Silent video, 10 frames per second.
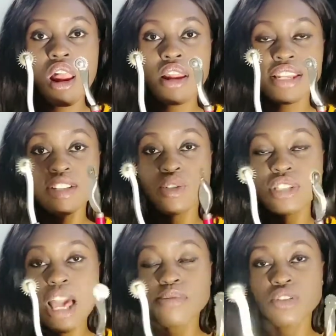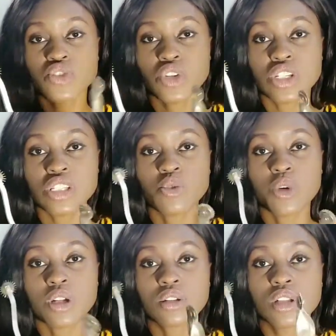There are 2 types of tracing
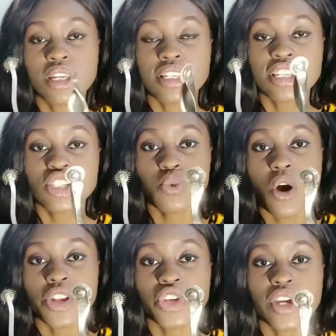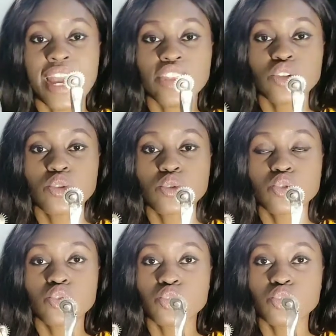wheel. This one you can use